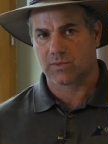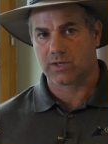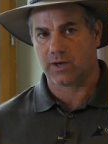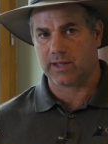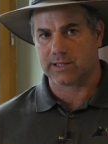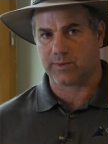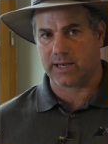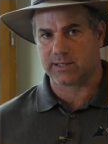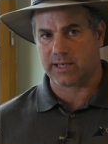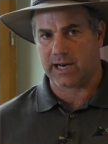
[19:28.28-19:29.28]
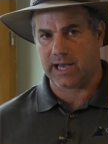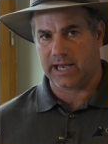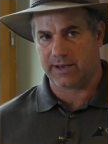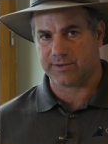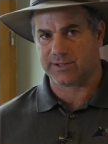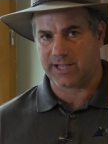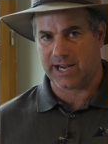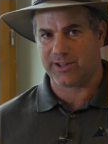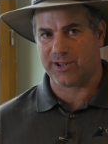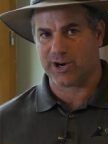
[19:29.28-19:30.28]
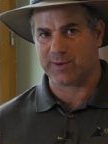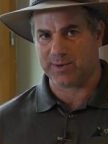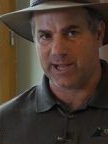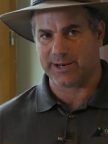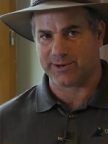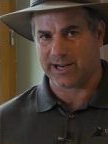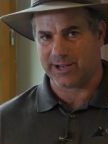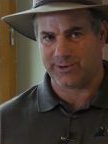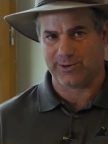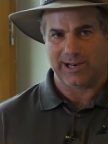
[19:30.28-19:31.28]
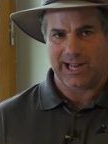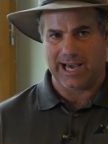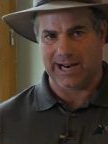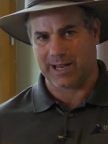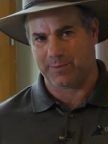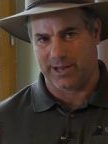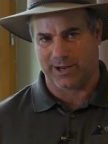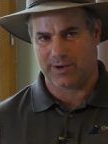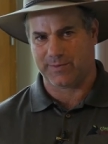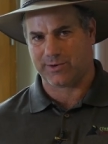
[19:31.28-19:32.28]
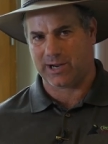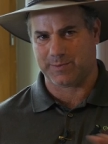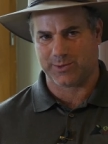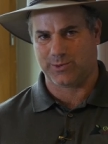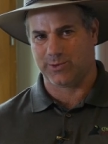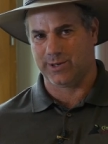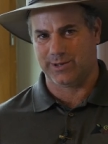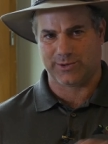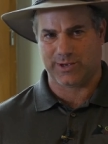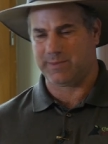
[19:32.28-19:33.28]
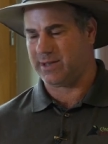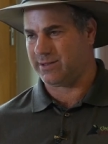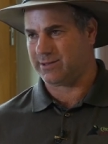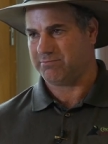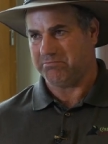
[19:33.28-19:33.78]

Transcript: So that's why I said I have a state-of-the-art planter. I can do a lot. I can plant cover crops, corn, soybeans.